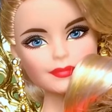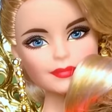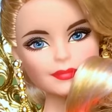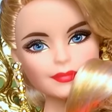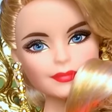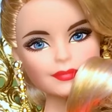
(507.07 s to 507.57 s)

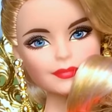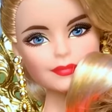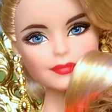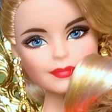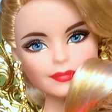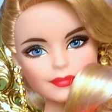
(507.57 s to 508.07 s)
because
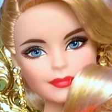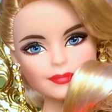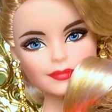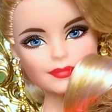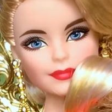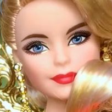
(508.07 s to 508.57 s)

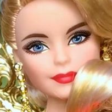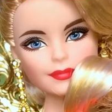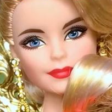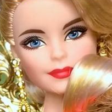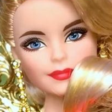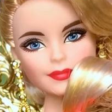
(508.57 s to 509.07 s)
yeah, if you buy
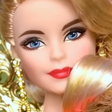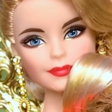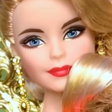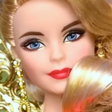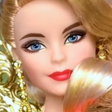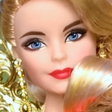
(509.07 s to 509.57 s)
her
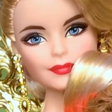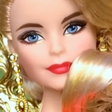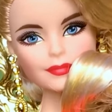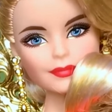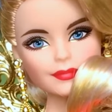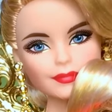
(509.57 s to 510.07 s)
online, you
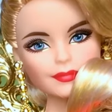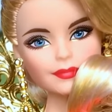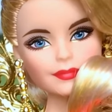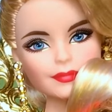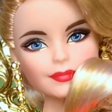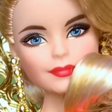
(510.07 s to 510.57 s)
won't be able to
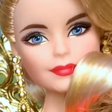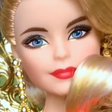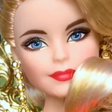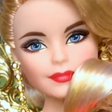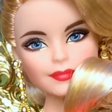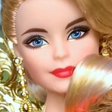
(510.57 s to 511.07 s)
do it, but
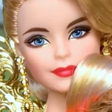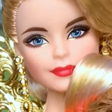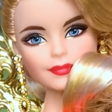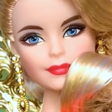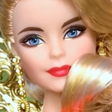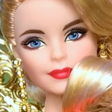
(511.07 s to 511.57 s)
if you find her
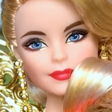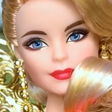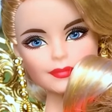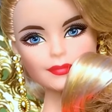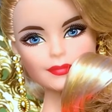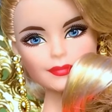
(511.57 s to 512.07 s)
in the
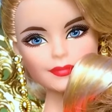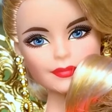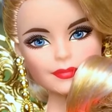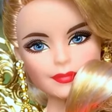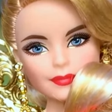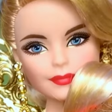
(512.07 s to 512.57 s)
store,
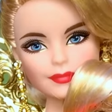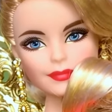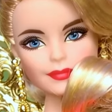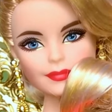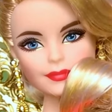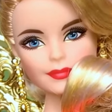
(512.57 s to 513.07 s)
first check her
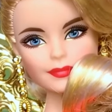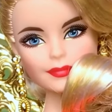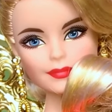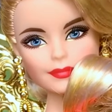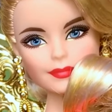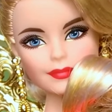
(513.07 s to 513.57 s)
face
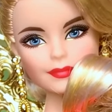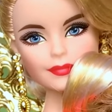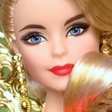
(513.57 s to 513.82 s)
paint,